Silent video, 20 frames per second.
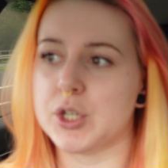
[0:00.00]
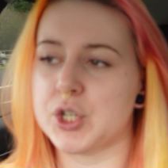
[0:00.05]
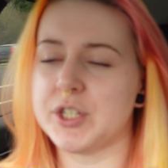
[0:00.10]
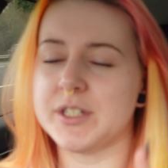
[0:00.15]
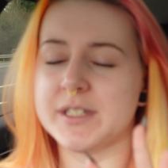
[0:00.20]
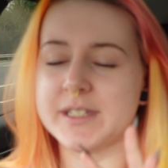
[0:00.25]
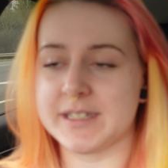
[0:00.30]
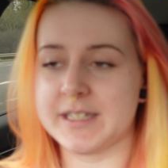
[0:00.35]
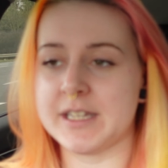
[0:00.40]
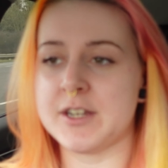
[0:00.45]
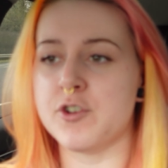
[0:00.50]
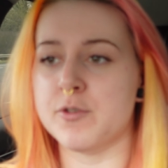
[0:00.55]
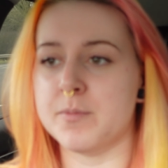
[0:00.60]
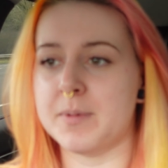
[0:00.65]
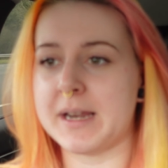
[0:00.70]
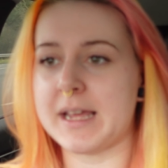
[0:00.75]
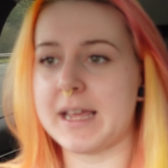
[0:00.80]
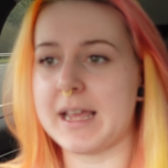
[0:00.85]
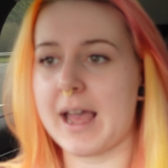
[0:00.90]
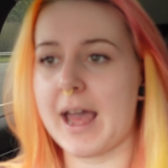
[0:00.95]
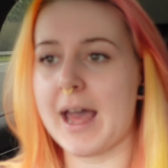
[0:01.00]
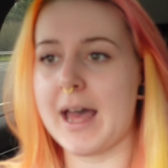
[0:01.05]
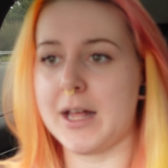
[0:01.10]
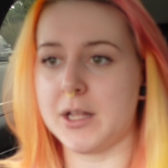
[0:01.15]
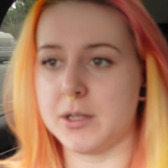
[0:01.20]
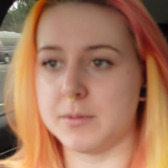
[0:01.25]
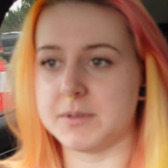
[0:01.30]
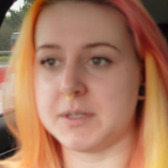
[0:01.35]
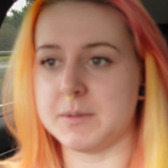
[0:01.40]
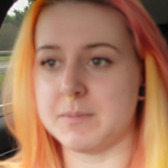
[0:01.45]
considerably
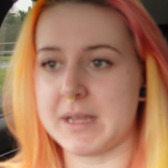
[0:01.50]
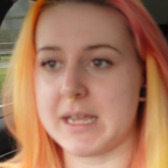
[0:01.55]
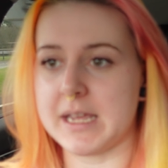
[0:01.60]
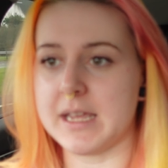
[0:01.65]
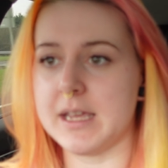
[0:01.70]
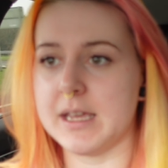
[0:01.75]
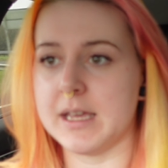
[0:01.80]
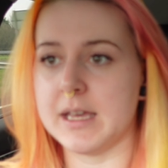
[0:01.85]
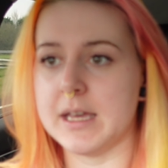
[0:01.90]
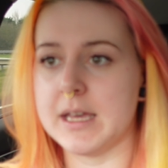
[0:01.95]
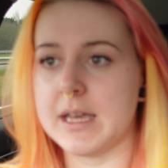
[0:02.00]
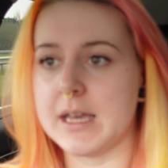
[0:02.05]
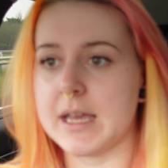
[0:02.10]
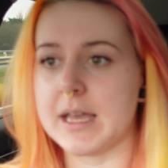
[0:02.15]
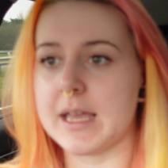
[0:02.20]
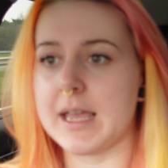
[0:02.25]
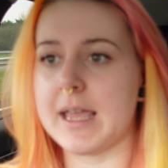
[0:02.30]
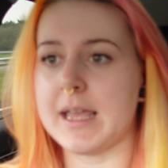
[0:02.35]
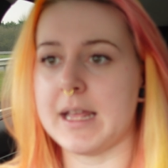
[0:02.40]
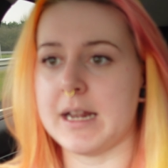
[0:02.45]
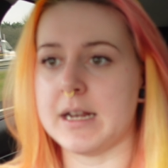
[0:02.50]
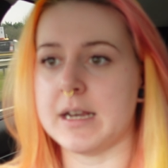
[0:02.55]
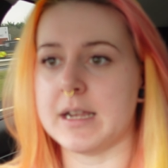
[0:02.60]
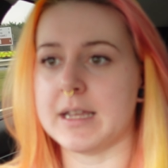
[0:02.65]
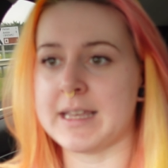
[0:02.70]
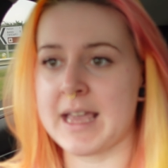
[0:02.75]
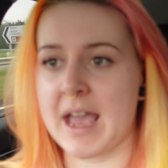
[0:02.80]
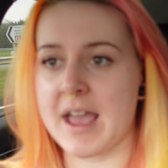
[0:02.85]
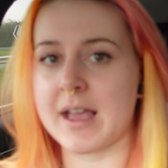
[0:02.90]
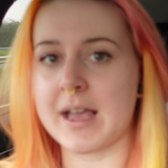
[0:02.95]
helped me
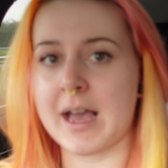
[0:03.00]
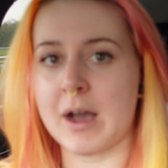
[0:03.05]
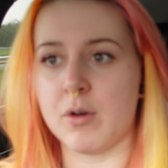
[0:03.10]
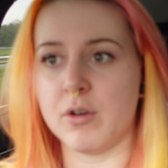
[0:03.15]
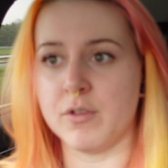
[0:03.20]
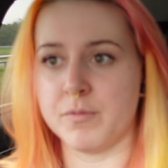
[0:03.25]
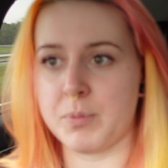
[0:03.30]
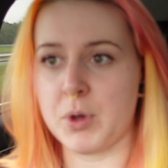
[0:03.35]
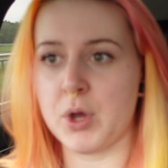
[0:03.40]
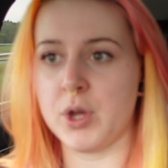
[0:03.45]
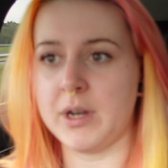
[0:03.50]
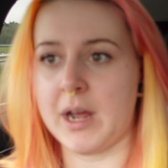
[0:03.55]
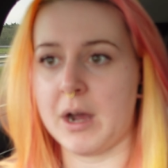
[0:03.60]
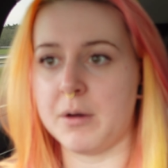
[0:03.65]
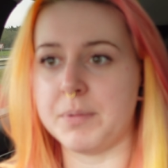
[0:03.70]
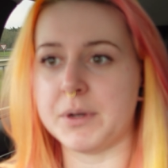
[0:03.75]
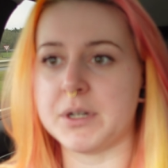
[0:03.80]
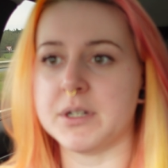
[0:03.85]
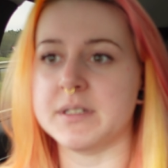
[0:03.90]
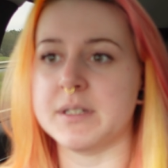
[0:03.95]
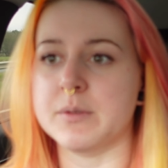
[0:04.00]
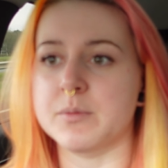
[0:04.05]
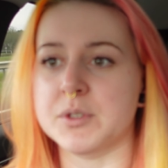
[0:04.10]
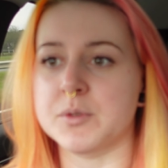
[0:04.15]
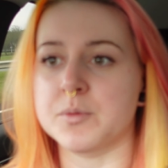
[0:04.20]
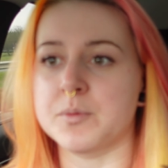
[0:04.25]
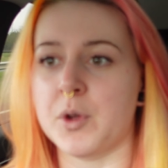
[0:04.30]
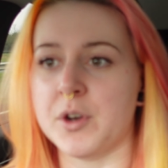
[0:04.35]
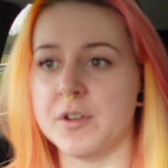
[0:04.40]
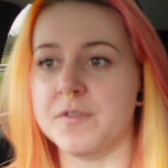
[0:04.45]
in getting out of burnout because it
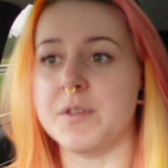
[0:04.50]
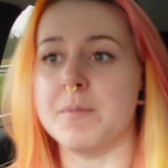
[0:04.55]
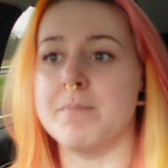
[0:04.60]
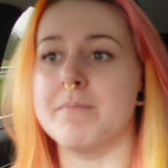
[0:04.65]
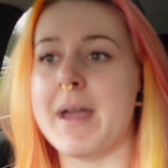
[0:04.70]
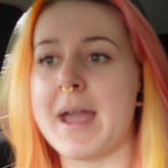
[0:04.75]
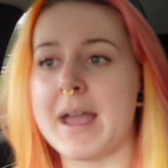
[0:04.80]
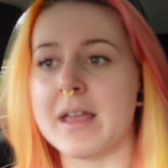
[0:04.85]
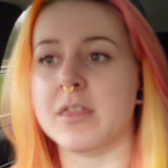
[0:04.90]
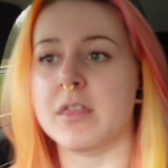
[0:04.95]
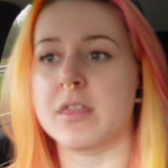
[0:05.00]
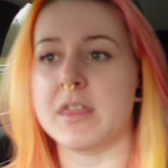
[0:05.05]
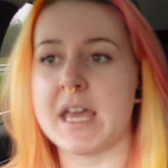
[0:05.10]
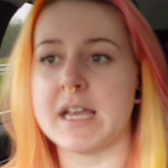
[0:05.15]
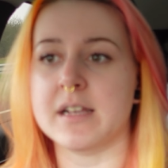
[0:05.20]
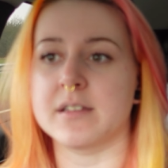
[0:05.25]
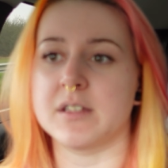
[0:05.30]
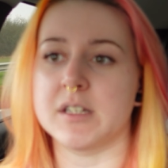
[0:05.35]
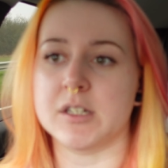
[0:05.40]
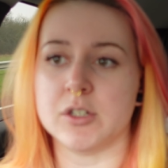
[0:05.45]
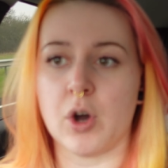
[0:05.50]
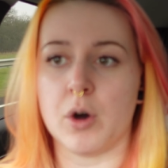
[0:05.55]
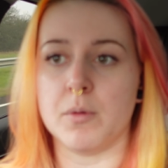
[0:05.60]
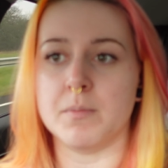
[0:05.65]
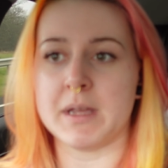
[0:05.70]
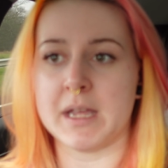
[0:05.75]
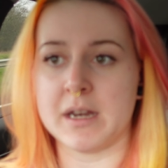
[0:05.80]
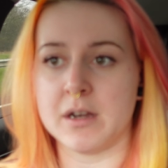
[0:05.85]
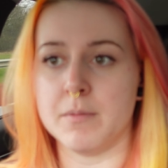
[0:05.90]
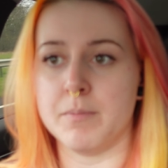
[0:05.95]
was one of the main things that
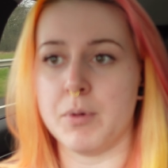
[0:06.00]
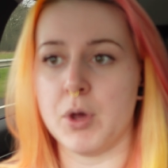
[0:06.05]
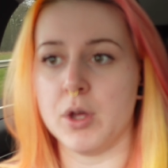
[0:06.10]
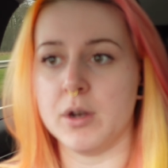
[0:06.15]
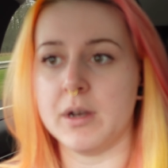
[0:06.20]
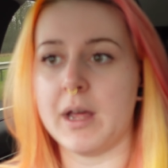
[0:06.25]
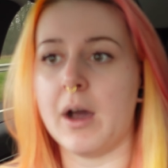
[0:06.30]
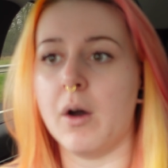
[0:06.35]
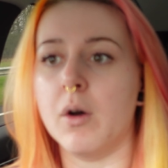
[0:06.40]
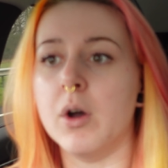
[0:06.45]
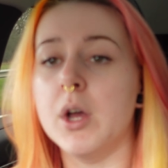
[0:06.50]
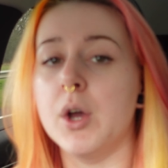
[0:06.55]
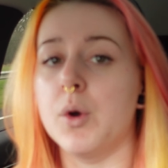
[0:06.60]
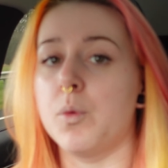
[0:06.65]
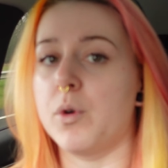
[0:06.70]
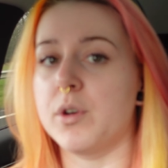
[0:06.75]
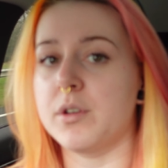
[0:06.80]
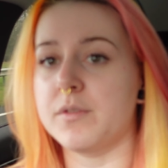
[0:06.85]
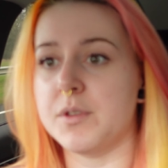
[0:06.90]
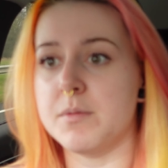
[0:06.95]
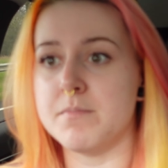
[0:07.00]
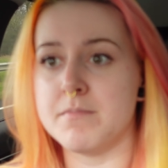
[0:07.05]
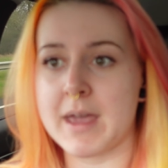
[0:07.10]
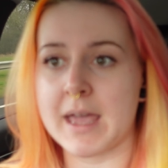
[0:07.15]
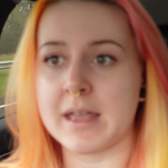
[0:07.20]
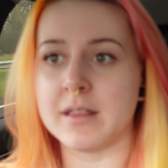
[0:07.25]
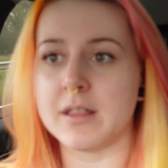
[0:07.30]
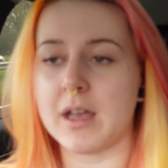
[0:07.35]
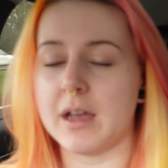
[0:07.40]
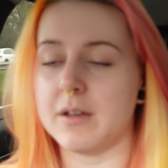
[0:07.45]
got me into burnout. One of the
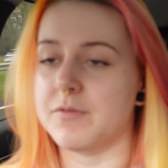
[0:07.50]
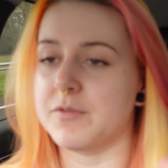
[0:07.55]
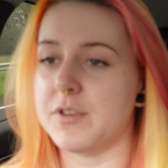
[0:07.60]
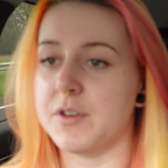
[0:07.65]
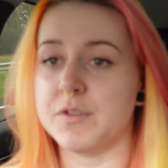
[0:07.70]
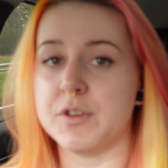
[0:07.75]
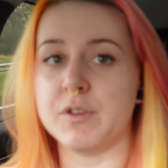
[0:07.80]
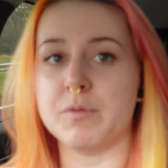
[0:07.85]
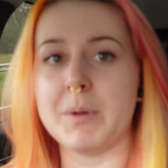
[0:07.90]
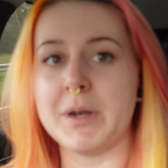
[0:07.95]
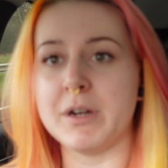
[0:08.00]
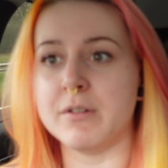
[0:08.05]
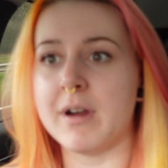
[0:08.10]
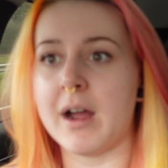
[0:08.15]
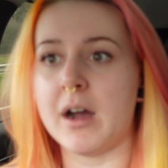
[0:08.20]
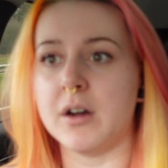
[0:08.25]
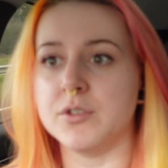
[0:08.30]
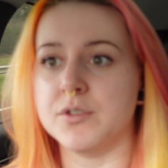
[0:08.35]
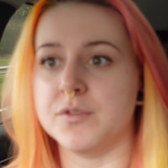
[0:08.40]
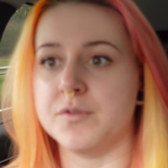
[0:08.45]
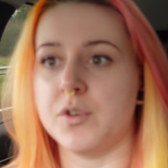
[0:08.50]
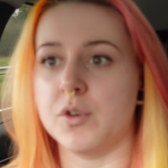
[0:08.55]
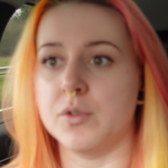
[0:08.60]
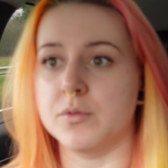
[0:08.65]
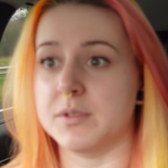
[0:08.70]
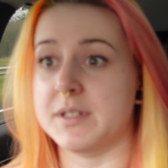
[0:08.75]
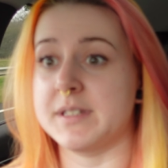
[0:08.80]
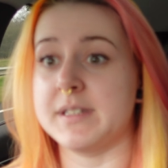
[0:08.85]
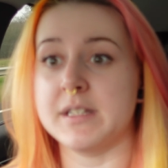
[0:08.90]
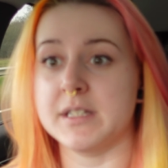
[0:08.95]
main, if you've been around for,
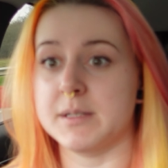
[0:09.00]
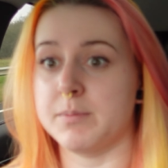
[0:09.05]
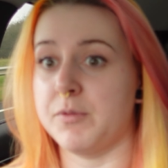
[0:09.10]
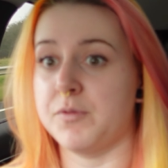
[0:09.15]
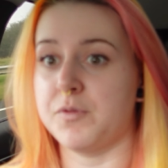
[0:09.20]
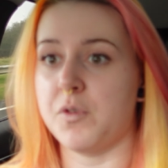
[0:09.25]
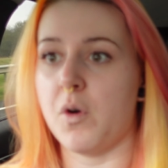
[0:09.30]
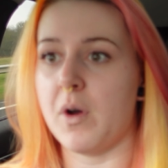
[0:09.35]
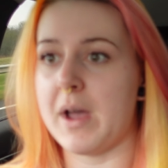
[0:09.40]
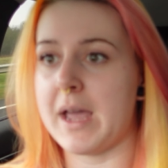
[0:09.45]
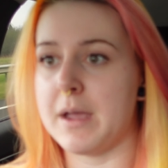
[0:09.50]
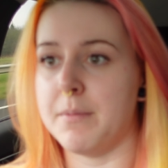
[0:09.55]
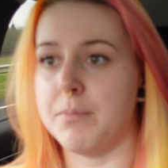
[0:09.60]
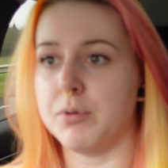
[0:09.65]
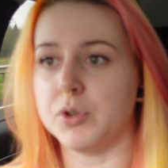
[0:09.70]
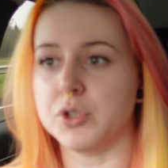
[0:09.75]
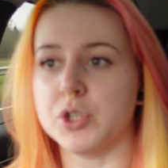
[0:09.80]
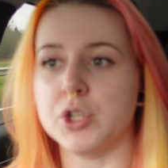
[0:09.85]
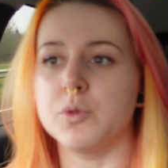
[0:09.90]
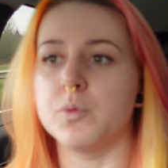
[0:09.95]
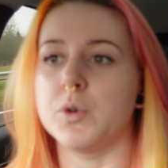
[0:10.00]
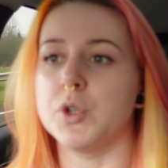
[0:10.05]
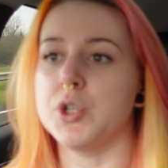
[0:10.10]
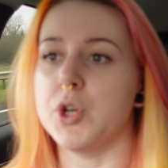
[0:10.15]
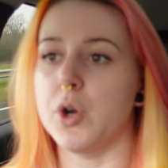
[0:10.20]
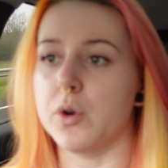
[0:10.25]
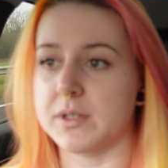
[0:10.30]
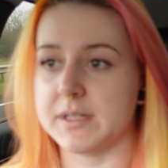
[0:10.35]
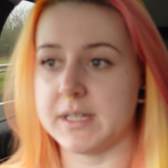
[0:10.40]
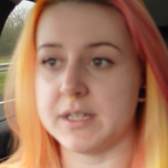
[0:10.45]
since before April, you will
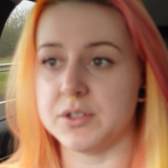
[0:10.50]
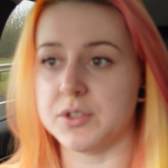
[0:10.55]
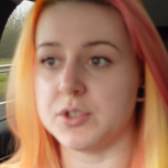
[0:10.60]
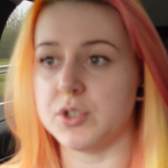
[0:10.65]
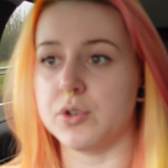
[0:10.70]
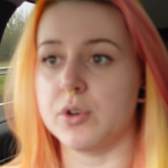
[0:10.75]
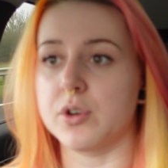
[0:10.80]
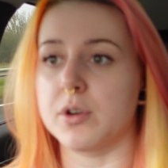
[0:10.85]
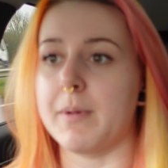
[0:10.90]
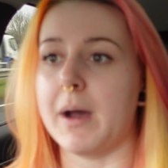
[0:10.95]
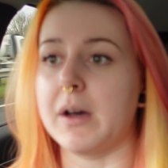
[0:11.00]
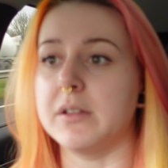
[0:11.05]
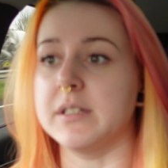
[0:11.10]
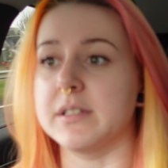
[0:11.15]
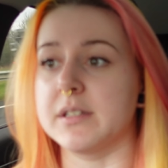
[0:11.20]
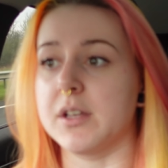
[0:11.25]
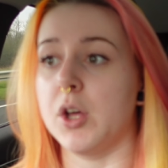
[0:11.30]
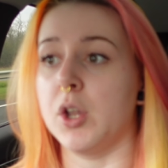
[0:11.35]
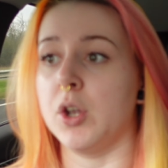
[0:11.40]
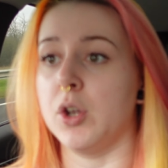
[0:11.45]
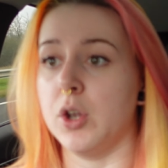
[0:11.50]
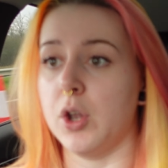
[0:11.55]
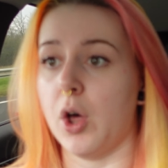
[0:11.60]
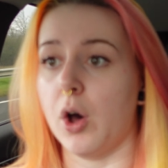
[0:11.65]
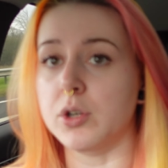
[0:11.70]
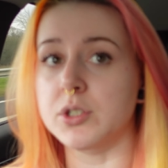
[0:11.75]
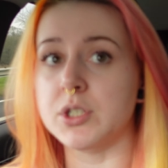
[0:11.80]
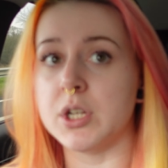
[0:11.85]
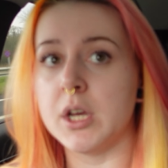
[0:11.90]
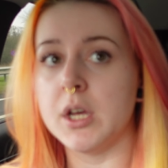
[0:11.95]
know because I used to talk about this a
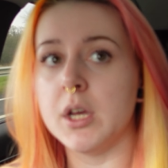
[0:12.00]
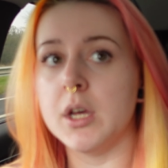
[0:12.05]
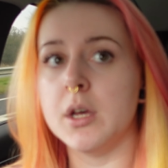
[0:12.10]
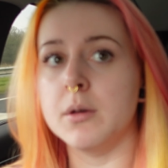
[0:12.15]
lot.